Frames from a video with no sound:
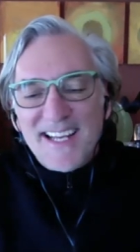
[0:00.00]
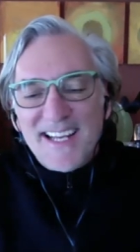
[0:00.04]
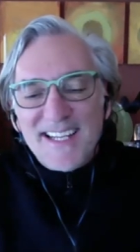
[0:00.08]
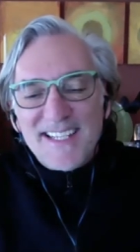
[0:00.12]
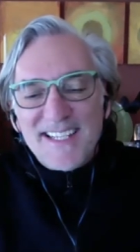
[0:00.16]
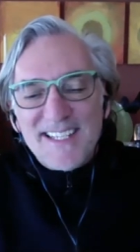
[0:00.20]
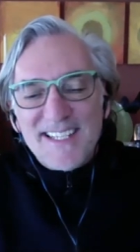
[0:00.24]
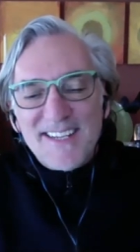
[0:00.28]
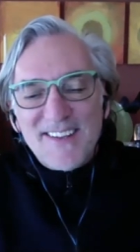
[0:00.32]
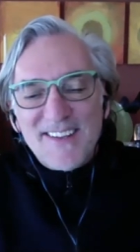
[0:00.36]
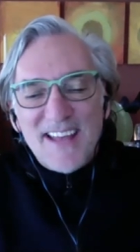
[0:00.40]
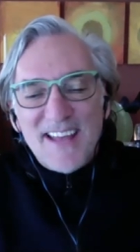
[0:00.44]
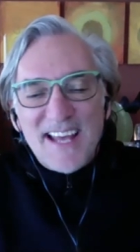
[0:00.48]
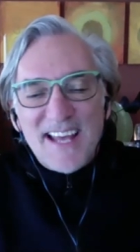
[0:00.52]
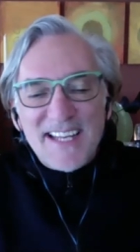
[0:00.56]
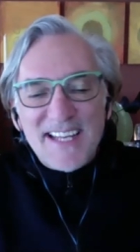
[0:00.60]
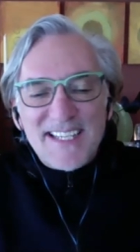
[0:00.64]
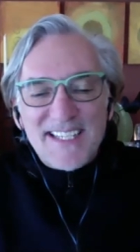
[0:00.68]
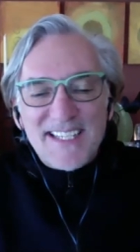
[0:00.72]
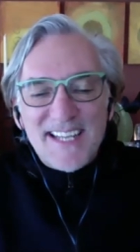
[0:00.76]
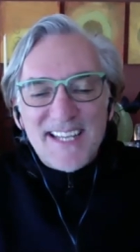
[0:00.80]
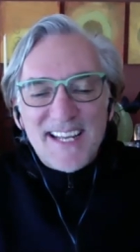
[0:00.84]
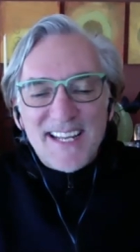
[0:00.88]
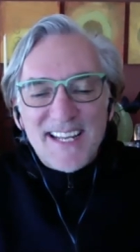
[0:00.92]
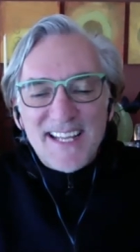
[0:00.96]
So
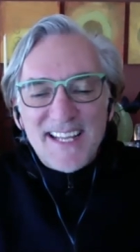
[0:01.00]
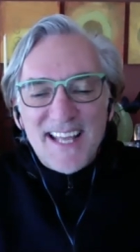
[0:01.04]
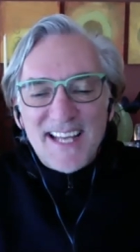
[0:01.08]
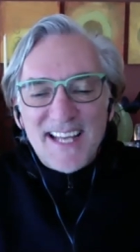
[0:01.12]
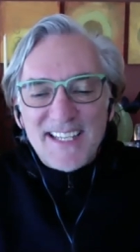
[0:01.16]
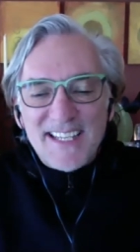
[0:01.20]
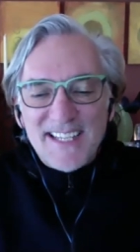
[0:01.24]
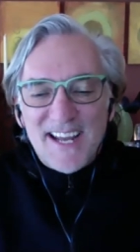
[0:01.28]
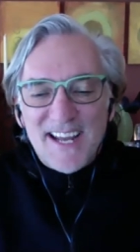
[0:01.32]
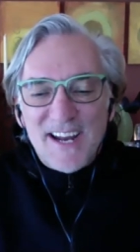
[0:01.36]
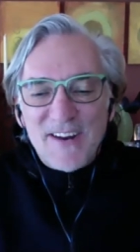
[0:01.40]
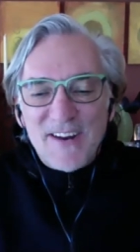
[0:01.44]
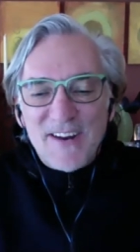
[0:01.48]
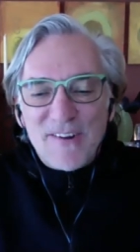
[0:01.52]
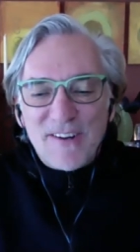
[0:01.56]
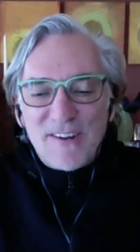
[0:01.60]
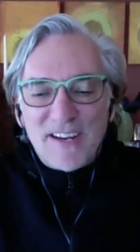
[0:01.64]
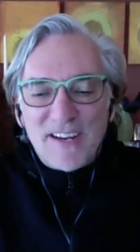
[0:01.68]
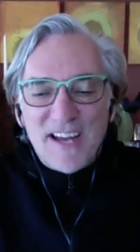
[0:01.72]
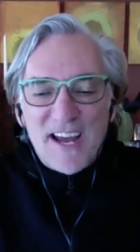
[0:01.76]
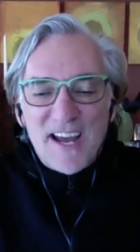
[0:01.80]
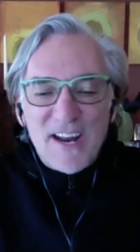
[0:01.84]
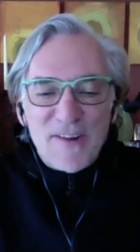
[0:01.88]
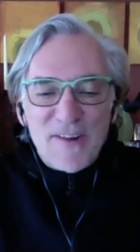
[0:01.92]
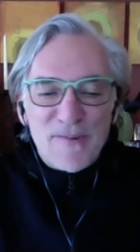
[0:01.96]
that's kind
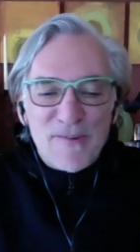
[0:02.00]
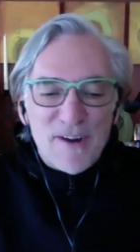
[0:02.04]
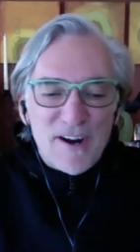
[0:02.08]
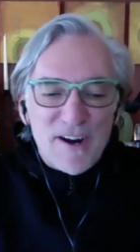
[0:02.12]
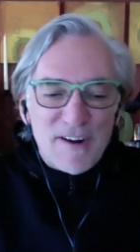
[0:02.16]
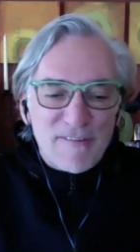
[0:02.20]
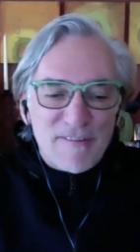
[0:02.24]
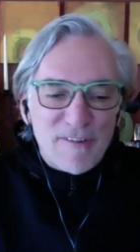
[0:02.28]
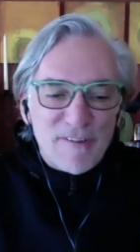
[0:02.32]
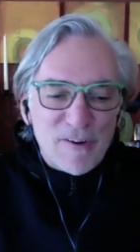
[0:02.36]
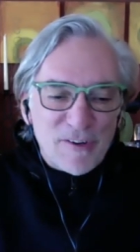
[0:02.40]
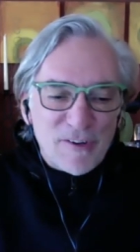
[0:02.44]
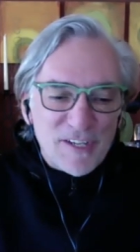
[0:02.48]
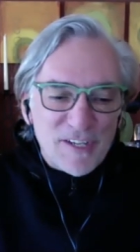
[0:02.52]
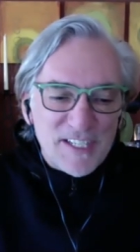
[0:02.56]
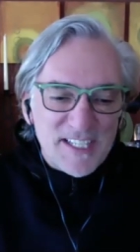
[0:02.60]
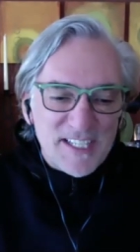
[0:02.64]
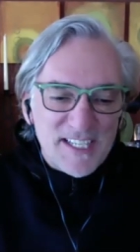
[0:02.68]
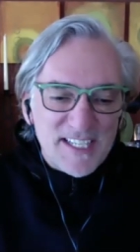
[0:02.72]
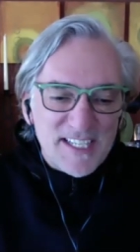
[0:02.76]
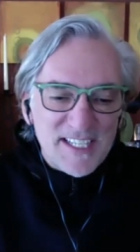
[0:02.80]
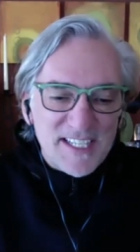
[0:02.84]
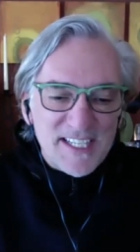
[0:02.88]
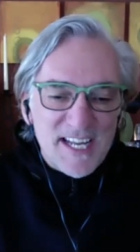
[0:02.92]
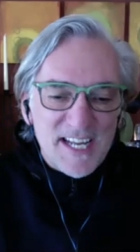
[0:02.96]
of what our focus is.